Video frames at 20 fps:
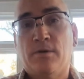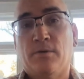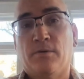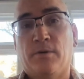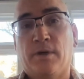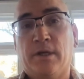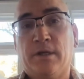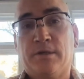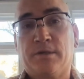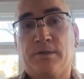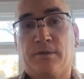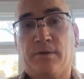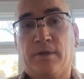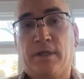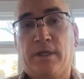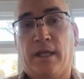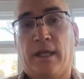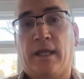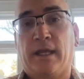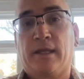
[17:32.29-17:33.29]
we are
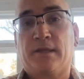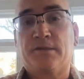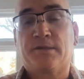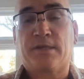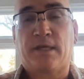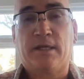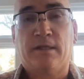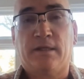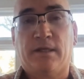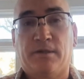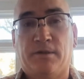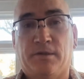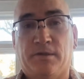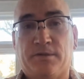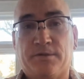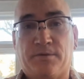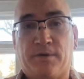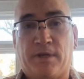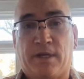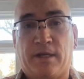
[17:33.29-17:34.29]
doing a sale on
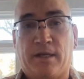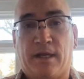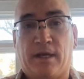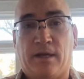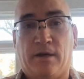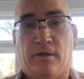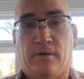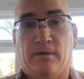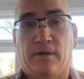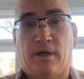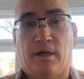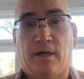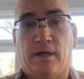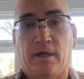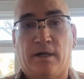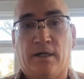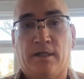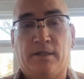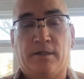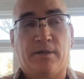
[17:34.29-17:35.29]
those right now
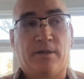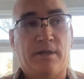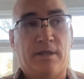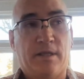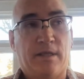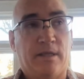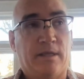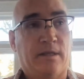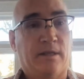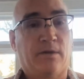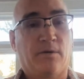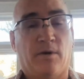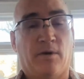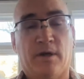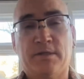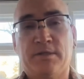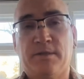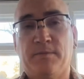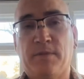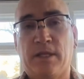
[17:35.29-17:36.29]
on the
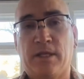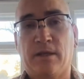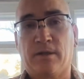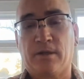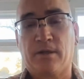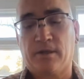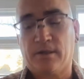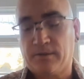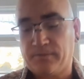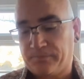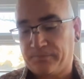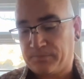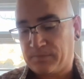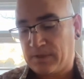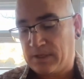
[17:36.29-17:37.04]
Quantum Healer,